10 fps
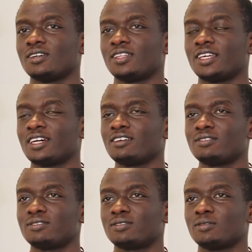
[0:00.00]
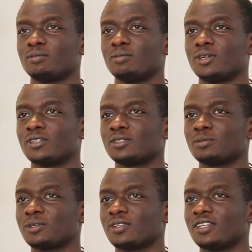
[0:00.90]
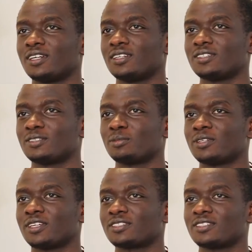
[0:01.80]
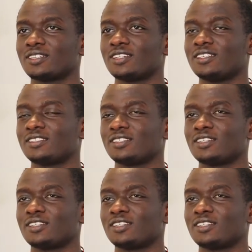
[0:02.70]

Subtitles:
They have multiple layers of protection, at least in